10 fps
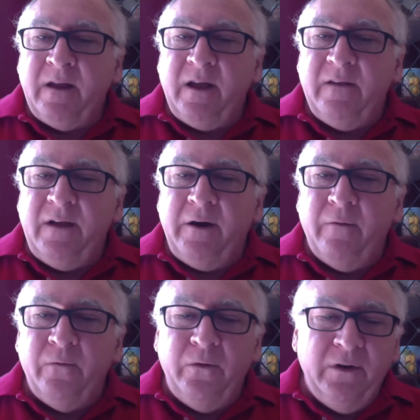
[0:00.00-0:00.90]
and they're
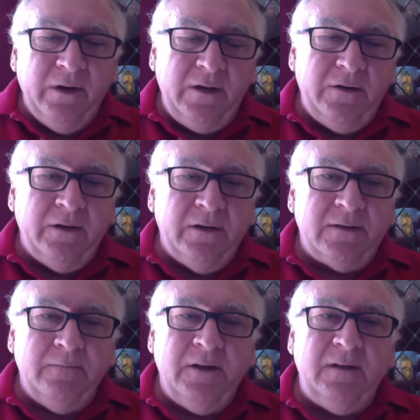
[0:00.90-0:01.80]
really doing
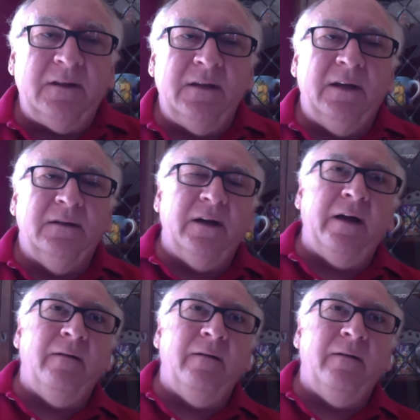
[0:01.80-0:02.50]
some neat things.